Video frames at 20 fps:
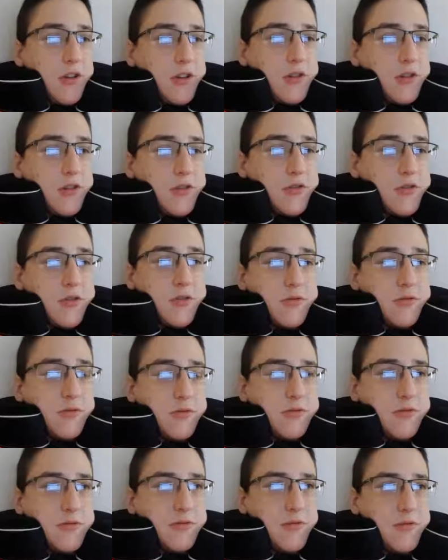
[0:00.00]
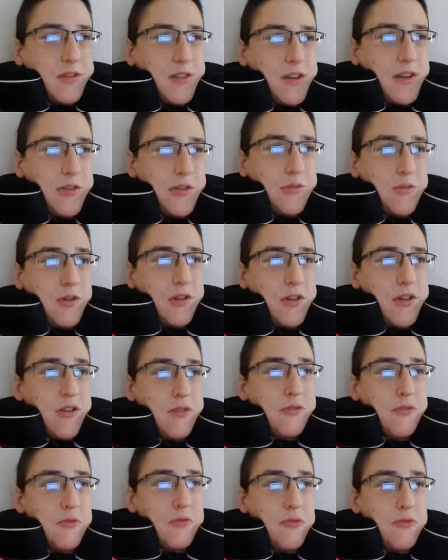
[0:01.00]
Because I
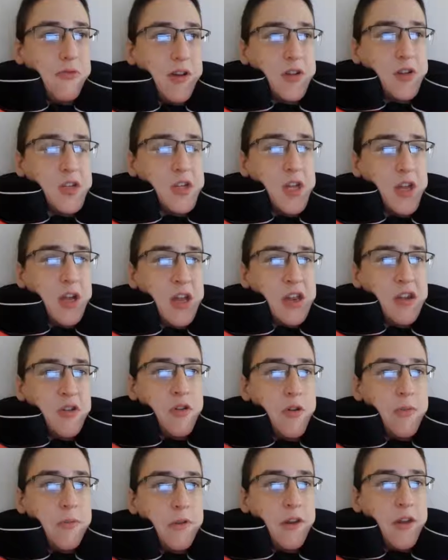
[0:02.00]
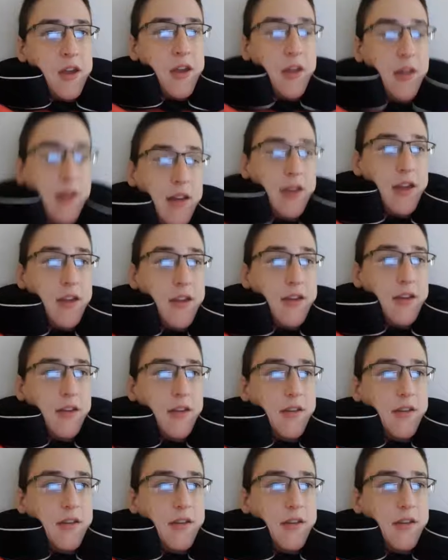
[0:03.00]
don't fancy ending up in A&E.